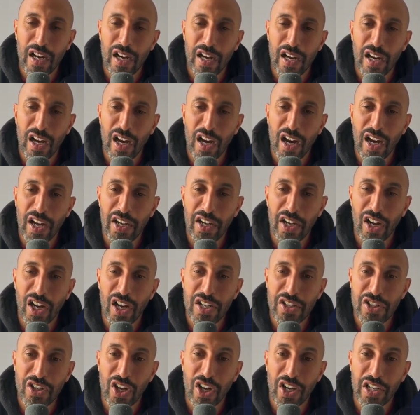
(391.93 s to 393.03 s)
higher
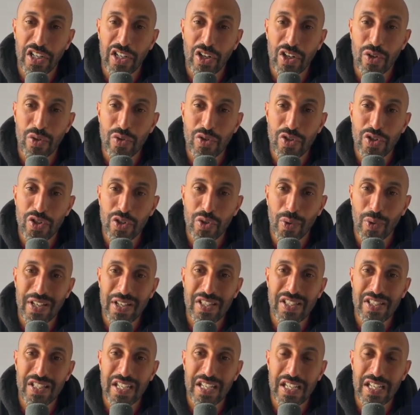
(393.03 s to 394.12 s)
highs and higher lows, so I
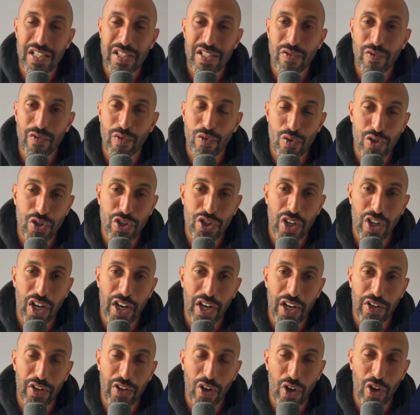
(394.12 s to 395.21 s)
can see it's front
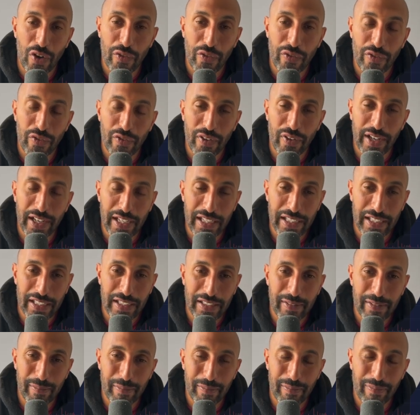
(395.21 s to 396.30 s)
side of a